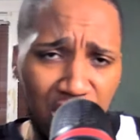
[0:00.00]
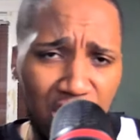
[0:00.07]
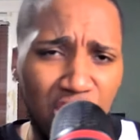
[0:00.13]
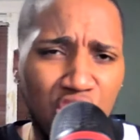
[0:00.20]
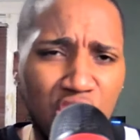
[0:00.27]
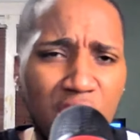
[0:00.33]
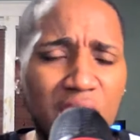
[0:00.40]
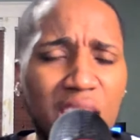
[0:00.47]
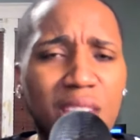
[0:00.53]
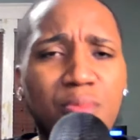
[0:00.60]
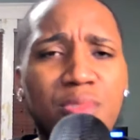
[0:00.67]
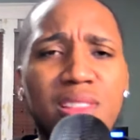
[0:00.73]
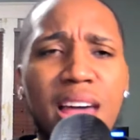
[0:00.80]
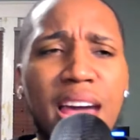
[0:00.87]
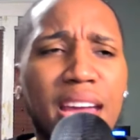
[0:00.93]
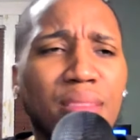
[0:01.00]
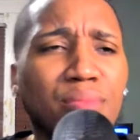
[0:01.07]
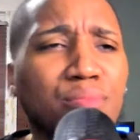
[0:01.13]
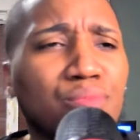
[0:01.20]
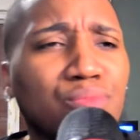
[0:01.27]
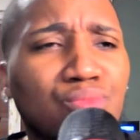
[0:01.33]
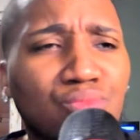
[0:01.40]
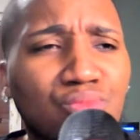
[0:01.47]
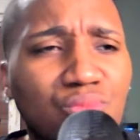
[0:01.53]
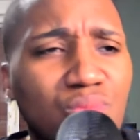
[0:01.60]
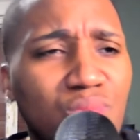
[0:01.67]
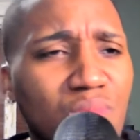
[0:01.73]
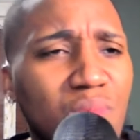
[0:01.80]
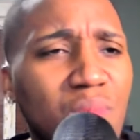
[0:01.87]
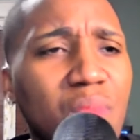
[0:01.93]
Jackie was like,
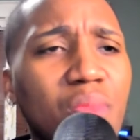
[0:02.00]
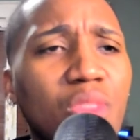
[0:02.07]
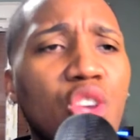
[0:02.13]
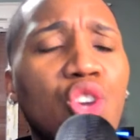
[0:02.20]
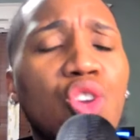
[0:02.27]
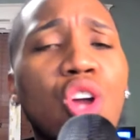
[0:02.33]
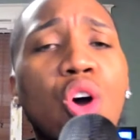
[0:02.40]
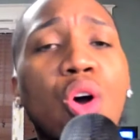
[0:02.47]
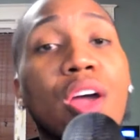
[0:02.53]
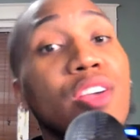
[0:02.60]
you know,